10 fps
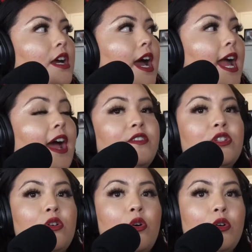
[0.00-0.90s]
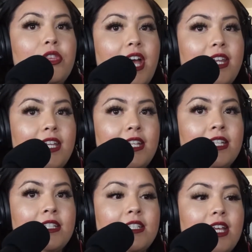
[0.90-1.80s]
I have to hold that in
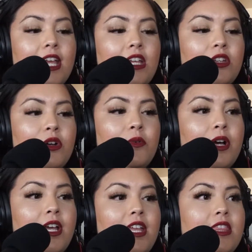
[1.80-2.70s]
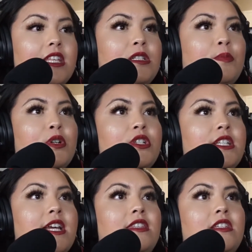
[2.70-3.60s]
and say, you know what? This
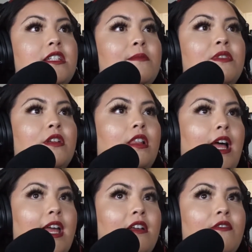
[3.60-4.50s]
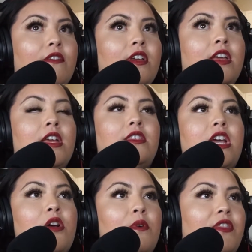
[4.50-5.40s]
person at this time in their life,
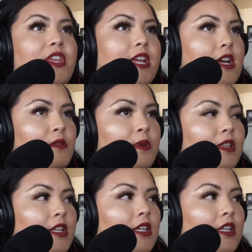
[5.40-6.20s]
they don't want the accountability.